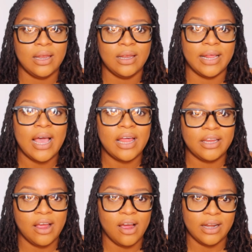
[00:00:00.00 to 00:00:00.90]
like how
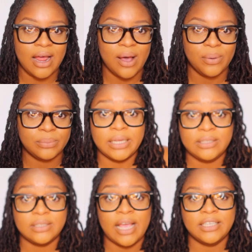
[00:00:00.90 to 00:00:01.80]
they are now
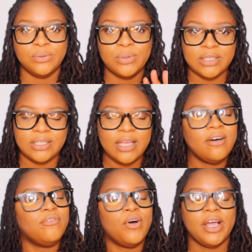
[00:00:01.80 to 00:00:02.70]
but i do want to say
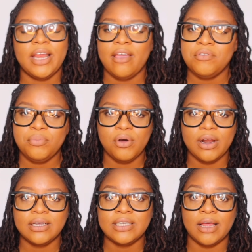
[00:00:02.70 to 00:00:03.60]
avoid heavy
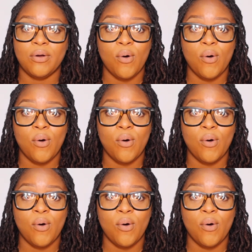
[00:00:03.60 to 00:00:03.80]
products at